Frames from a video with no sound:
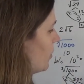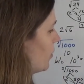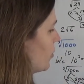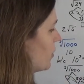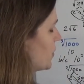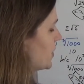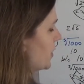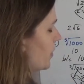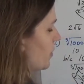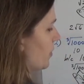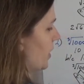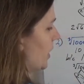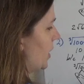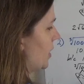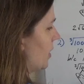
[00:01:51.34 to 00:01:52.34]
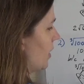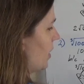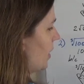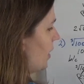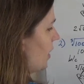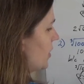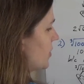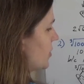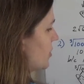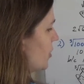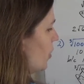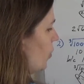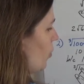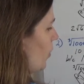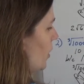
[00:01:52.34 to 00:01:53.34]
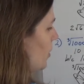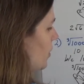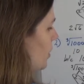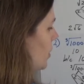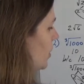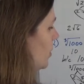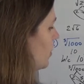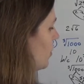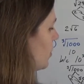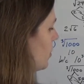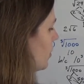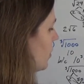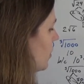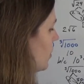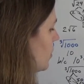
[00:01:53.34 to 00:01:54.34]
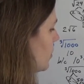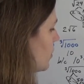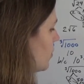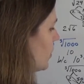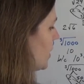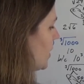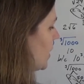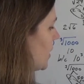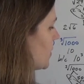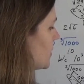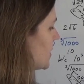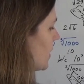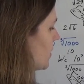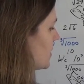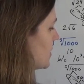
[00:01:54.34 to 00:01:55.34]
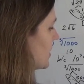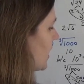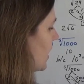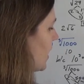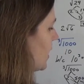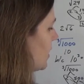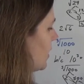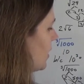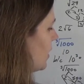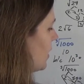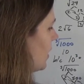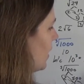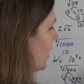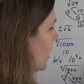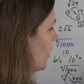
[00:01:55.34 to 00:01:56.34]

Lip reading: groups of 3. So 1, 3 comes outside, and